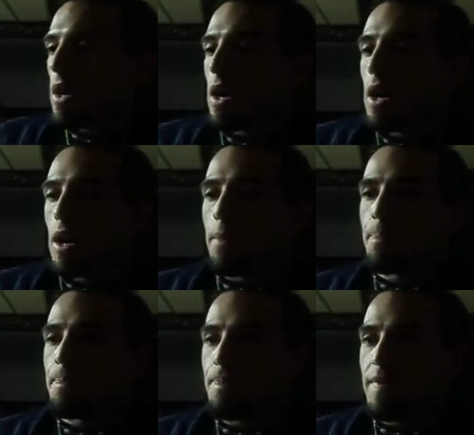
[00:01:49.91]

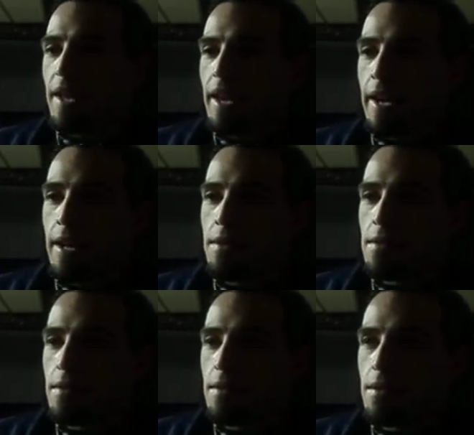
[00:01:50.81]
And
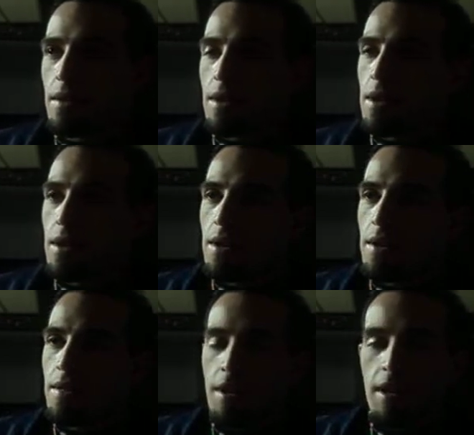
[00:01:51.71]

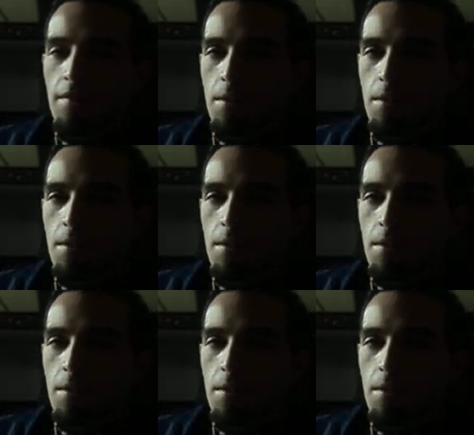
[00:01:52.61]
the